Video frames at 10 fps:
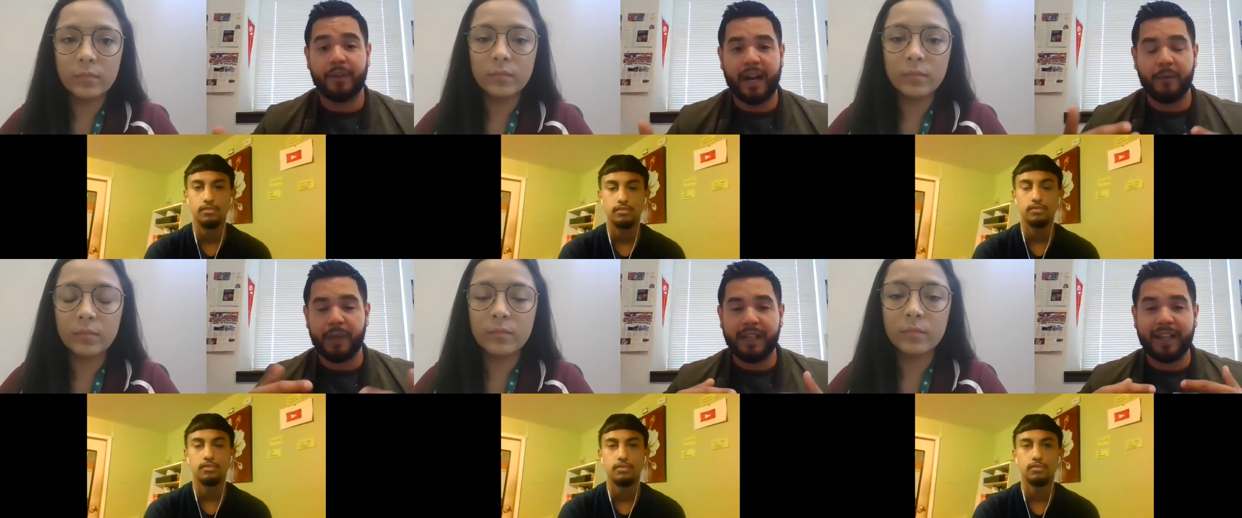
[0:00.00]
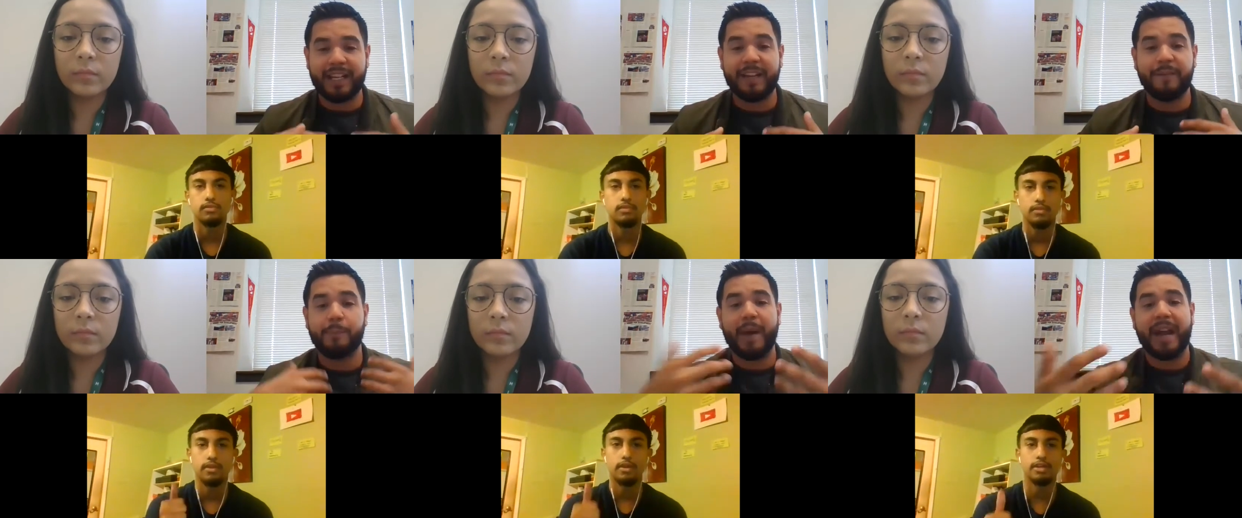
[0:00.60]
Speaker 1: I really like giving
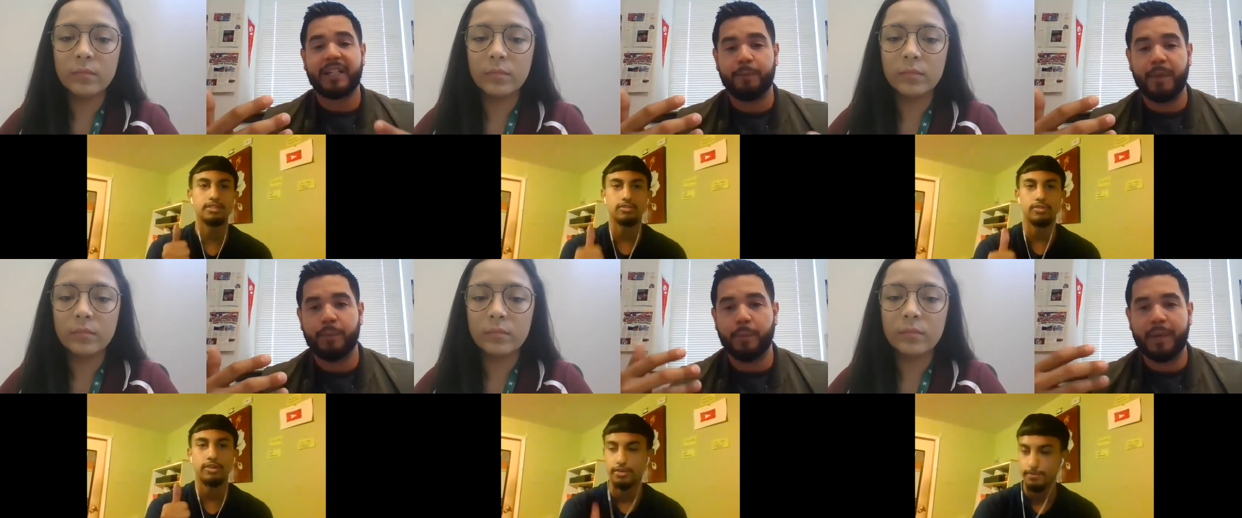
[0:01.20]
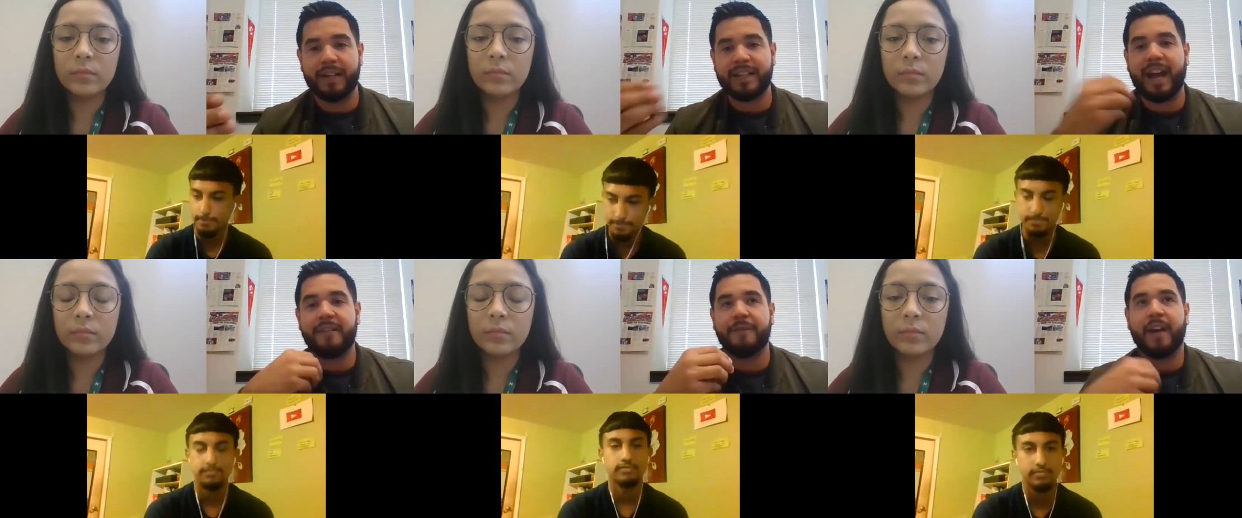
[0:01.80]
back to people because I
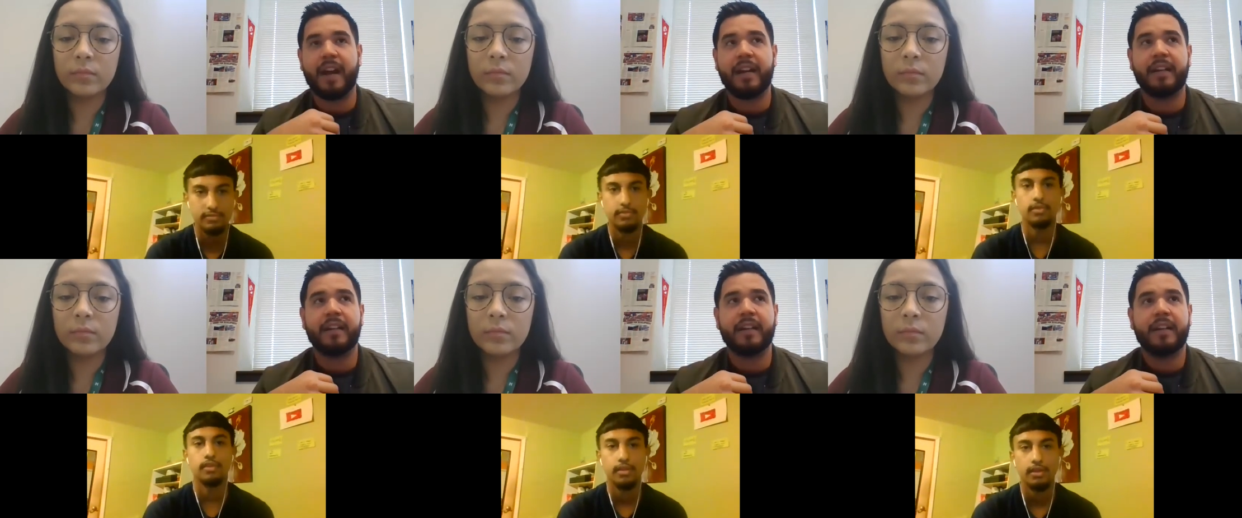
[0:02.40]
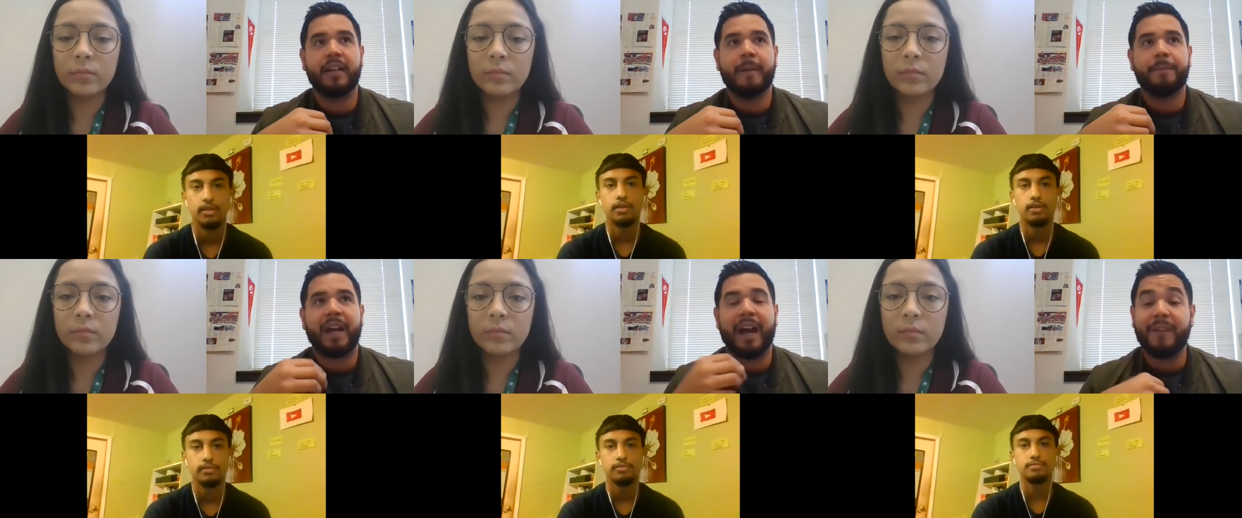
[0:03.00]
find
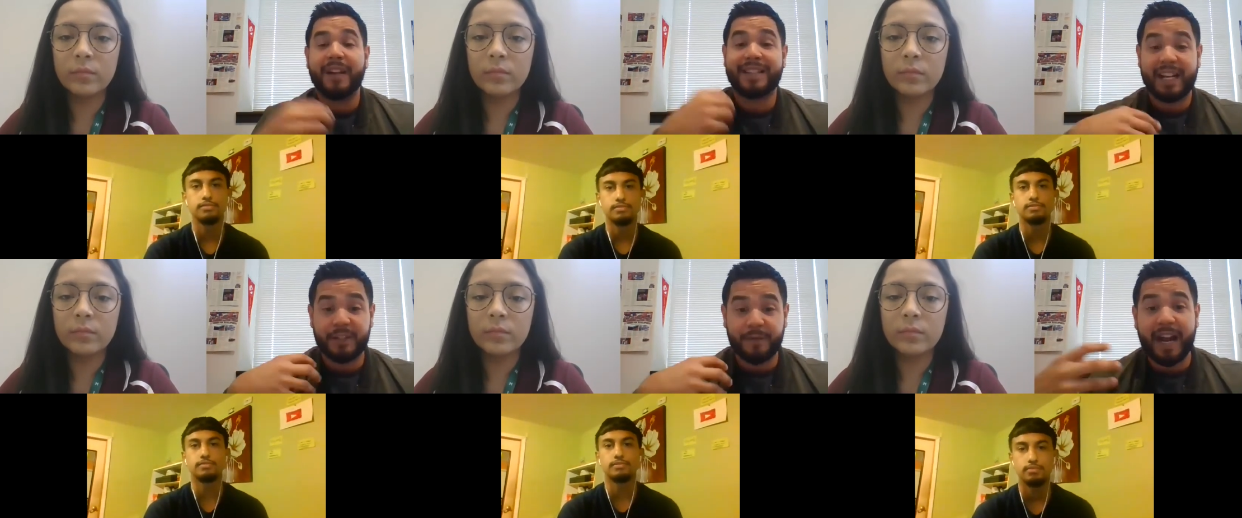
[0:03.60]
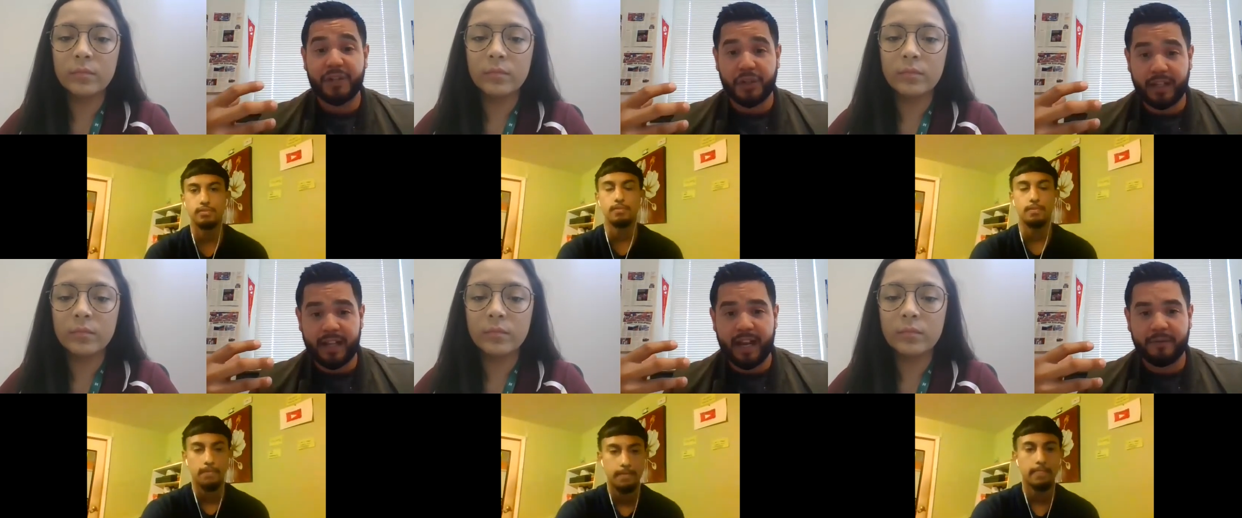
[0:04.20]
I find satisfaction in
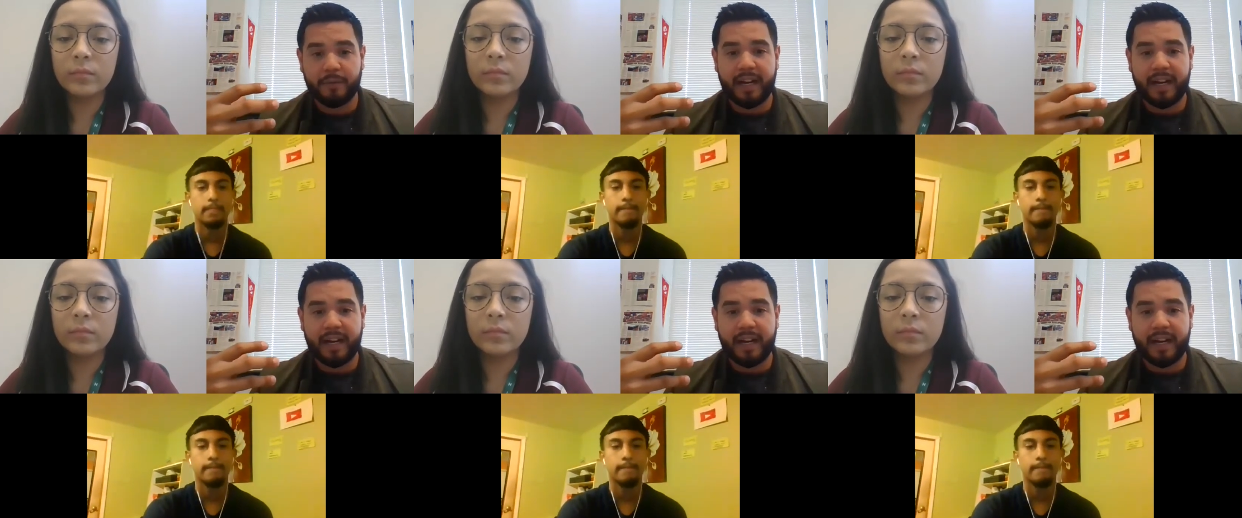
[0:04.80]
that, right?